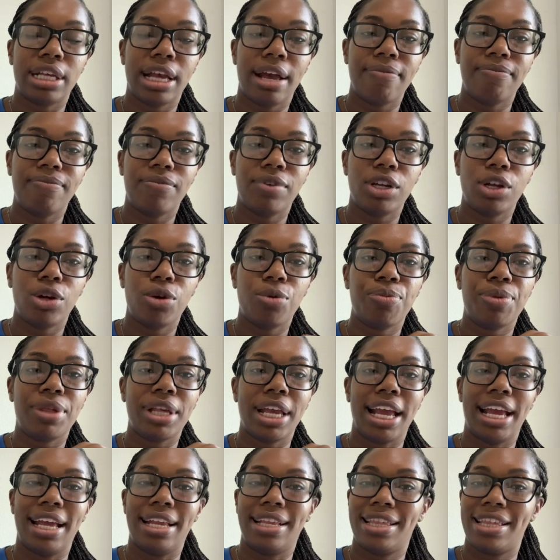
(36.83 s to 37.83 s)
envelopes
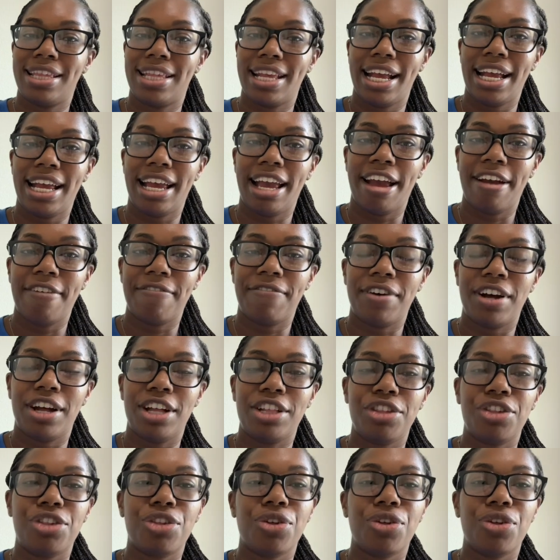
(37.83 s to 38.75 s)
and sinking funds.